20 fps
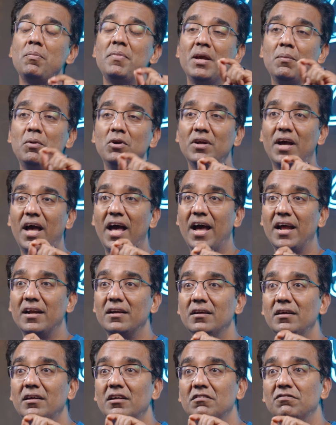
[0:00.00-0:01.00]
be able to
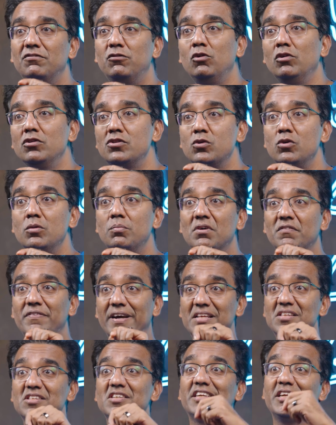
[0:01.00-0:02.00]
handle a full scoop of
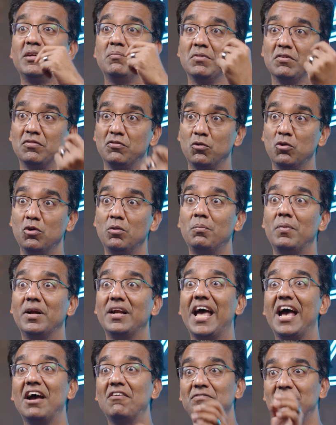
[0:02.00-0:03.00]
ice cream before,
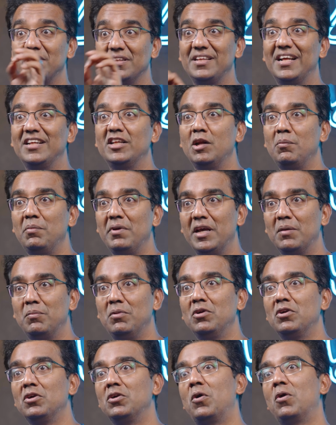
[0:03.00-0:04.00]
but after that, they'll be
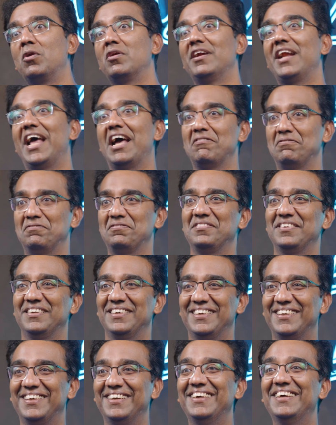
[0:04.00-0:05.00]
able to tolerate half.
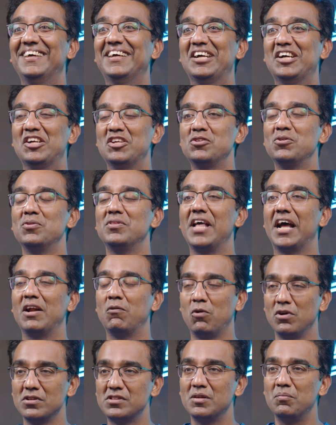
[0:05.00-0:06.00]
So that
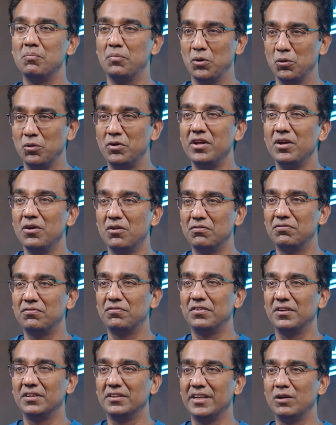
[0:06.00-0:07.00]
was the beauty of
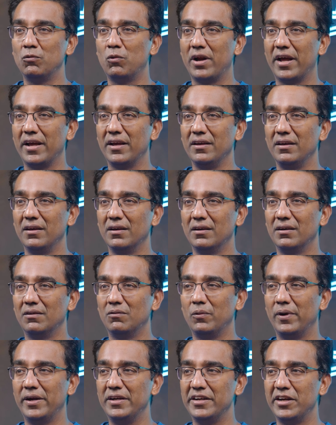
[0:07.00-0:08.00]
thing what I
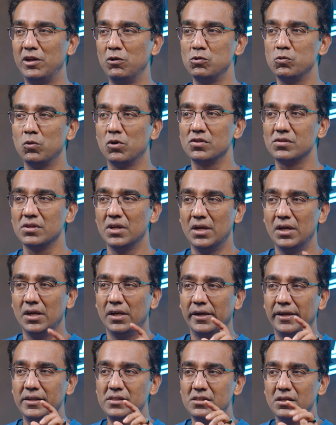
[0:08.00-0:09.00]
introduced was,
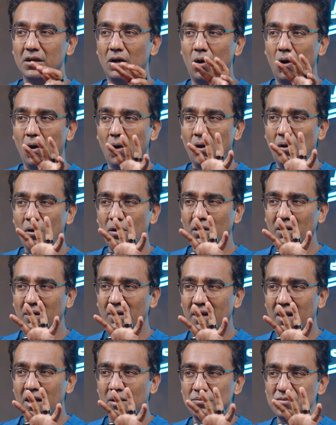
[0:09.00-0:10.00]
it's all
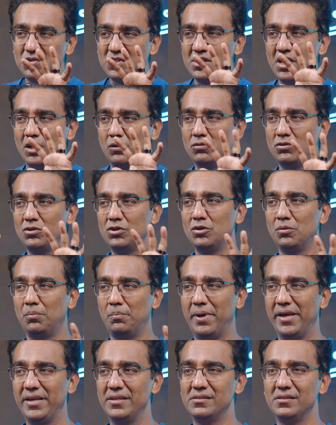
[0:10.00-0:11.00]
comes down to
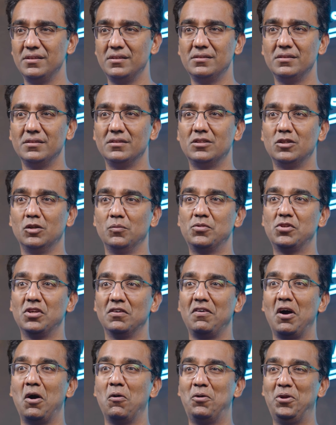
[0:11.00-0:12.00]
basics in terms
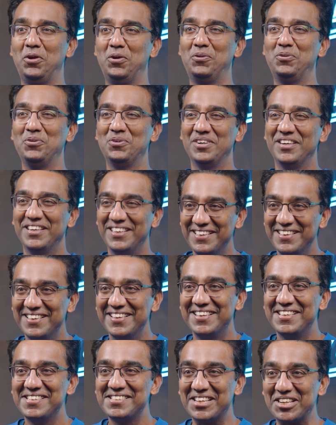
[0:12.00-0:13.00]
of how do you
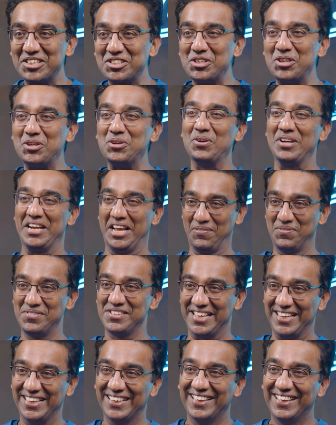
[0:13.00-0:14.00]
structure your
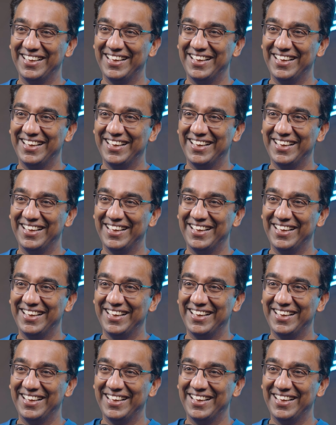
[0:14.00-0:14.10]
lifestyle.